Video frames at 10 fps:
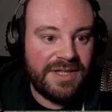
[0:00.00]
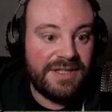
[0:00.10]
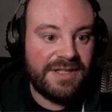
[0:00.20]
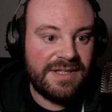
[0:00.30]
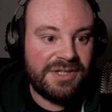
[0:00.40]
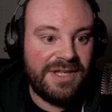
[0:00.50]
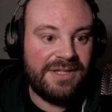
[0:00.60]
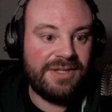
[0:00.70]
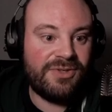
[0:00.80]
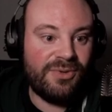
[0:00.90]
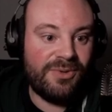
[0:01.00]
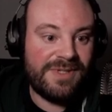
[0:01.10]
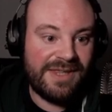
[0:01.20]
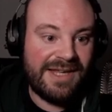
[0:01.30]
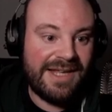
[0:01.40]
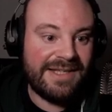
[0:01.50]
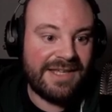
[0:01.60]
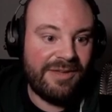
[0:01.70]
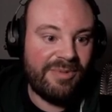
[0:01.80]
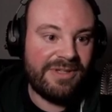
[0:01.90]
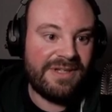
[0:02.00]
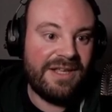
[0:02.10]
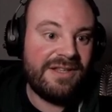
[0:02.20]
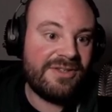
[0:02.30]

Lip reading: This is actually distorting the landscape underneath.